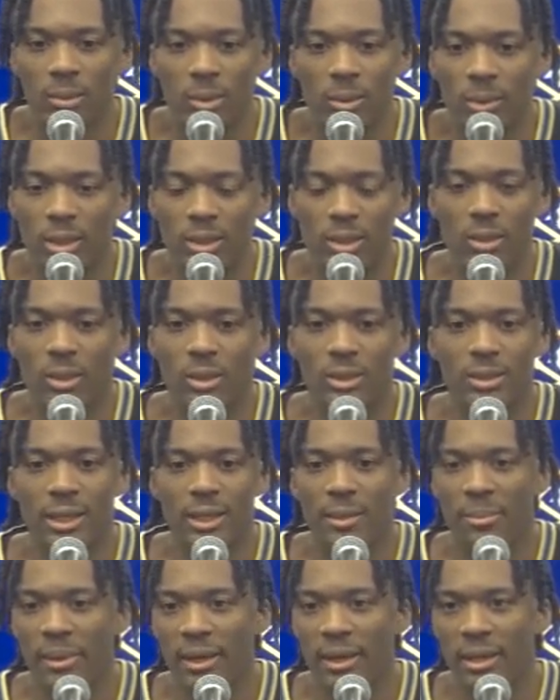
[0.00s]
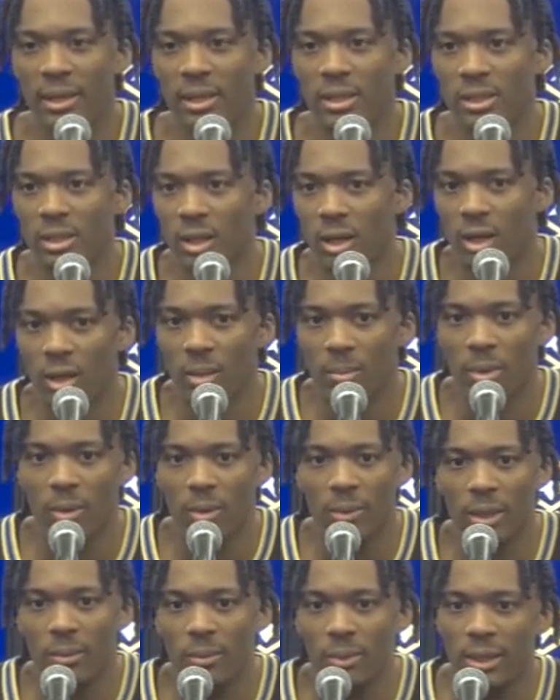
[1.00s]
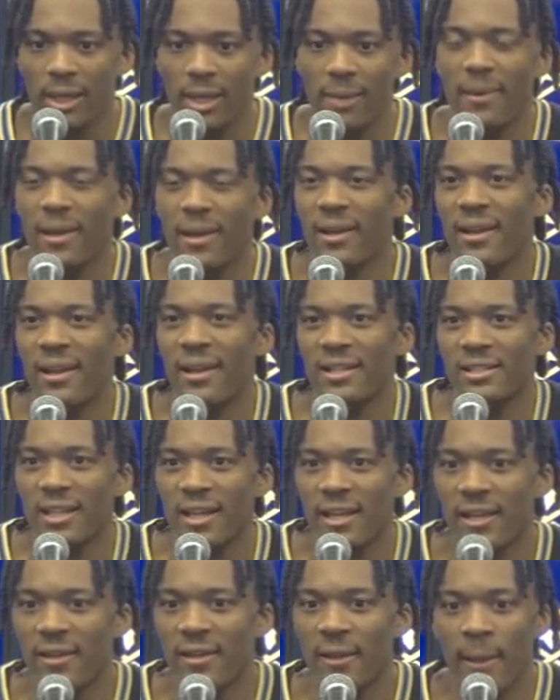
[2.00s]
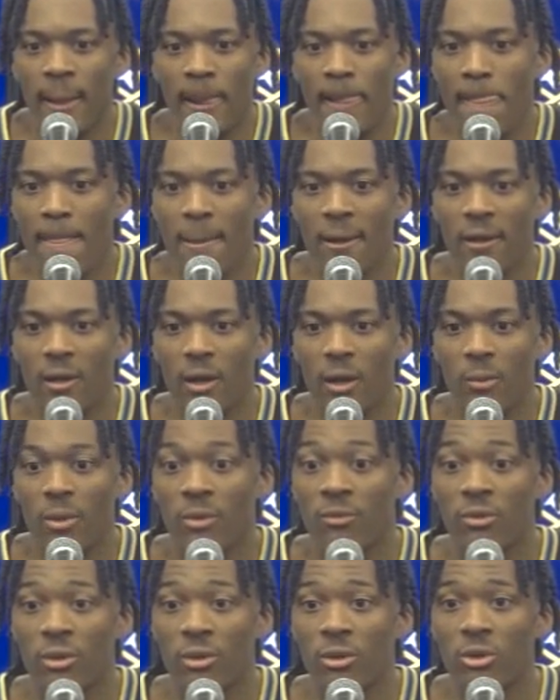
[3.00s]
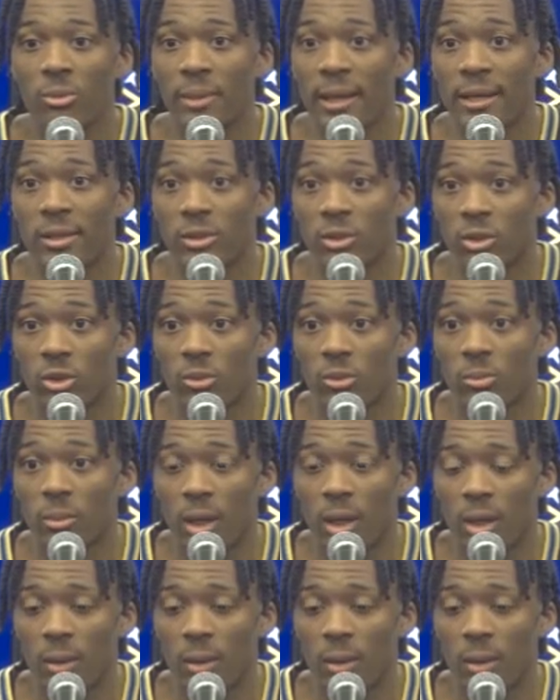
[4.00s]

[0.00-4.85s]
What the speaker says: wasn't on the same page, but we came back the next day, and we regrouped as a group.